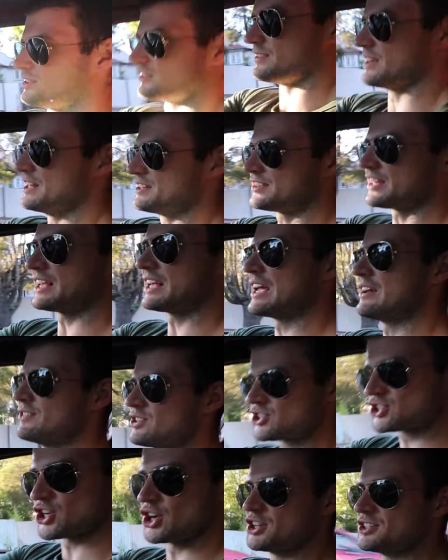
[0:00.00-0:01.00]
This thing
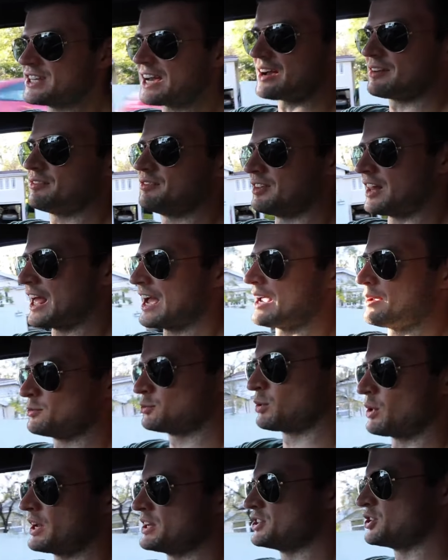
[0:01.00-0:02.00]
even shoots out
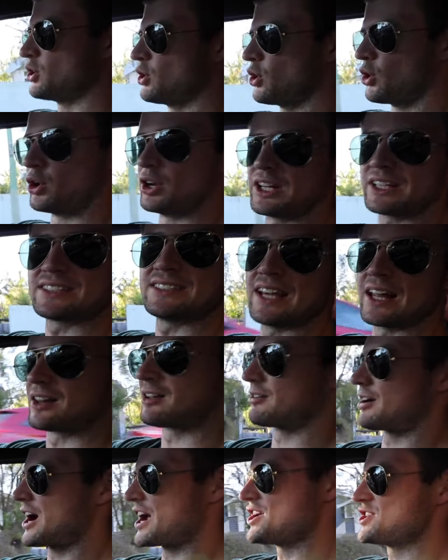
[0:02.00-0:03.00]
flames when you're on
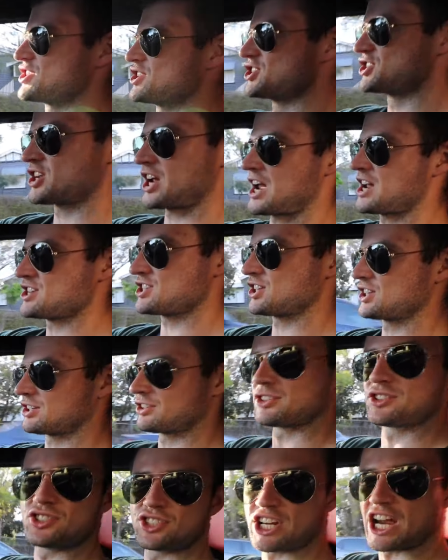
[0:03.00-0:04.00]
acceleration,
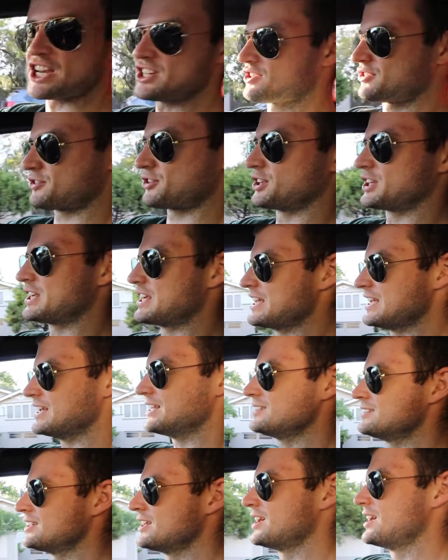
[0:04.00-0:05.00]
changing through the gears.